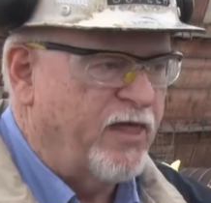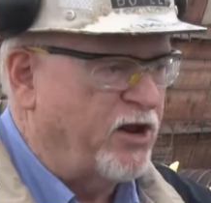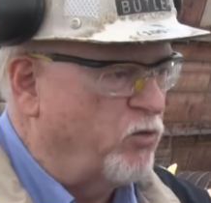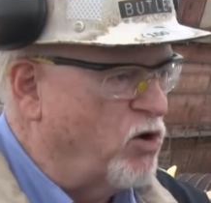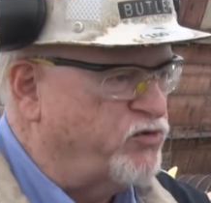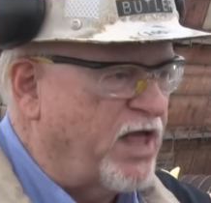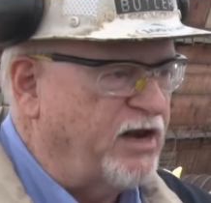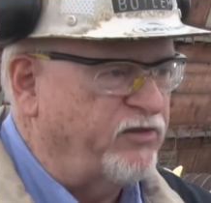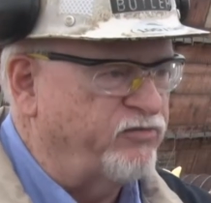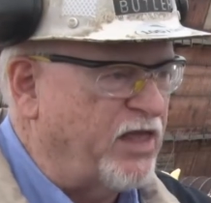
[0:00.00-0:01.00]
they can
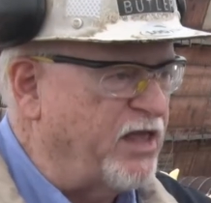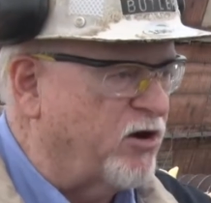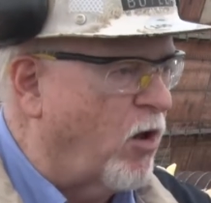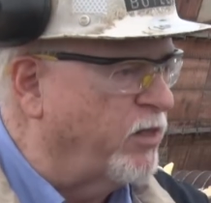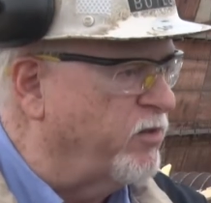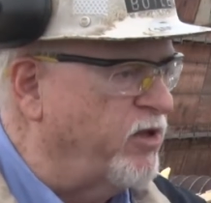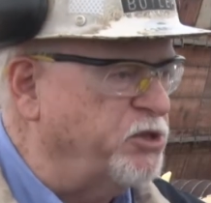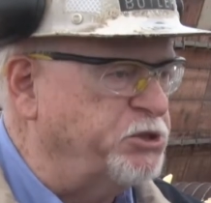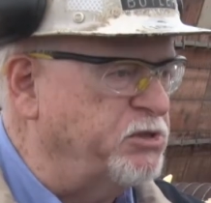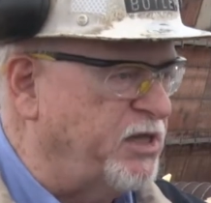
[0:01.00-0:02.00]
rotate it, they can get all the
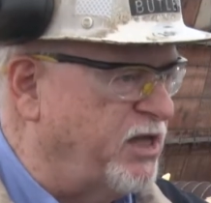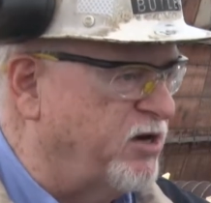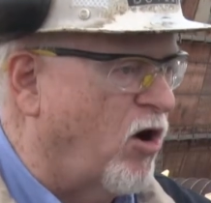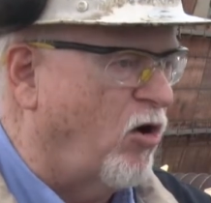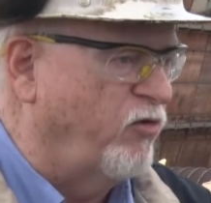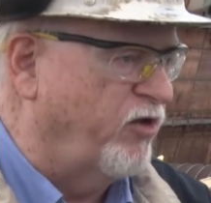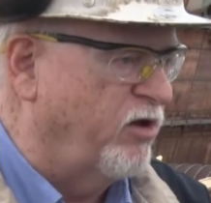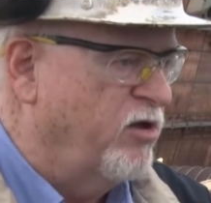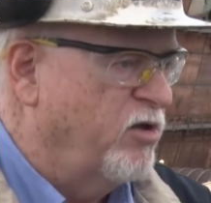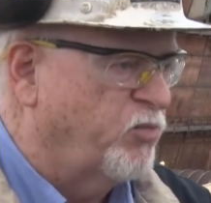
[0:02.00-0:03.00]
dimensions and get all
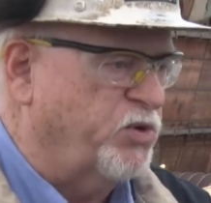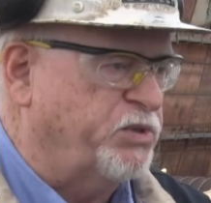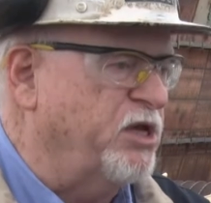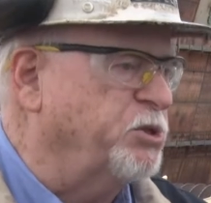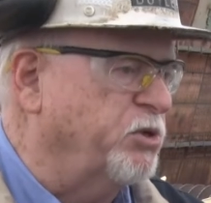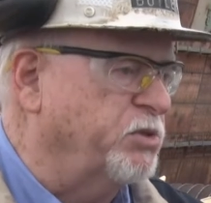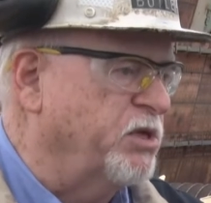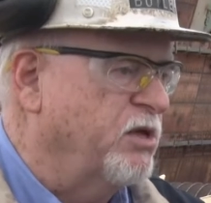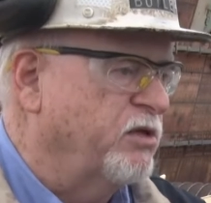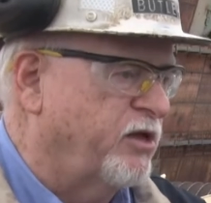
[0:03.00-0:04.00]
the procedures
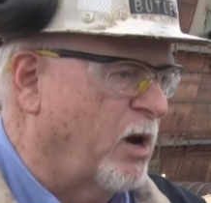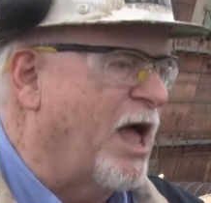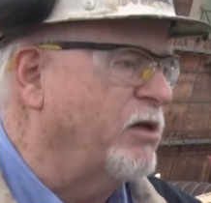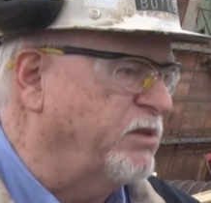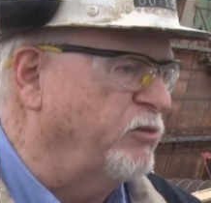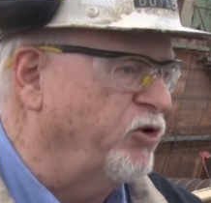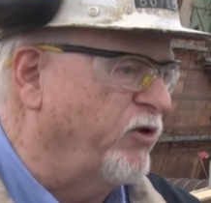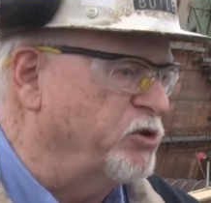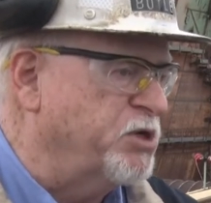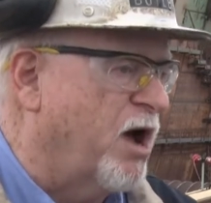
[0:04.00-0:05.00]
that allows them to do
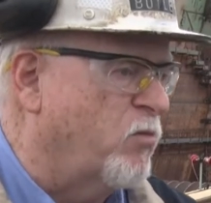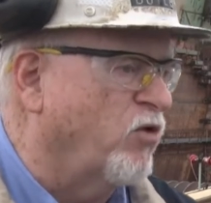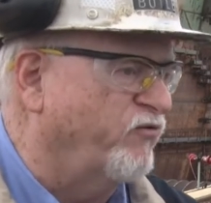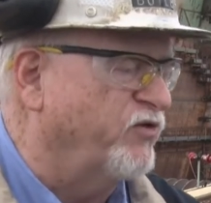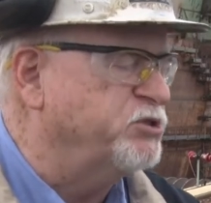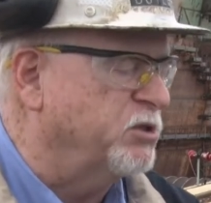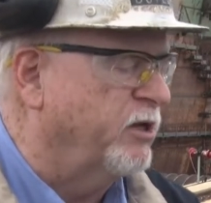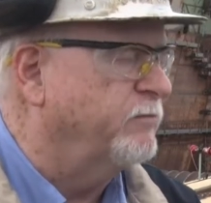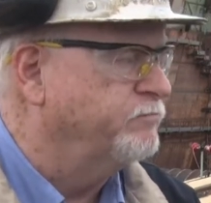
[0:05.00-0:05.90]
their job more efficiently.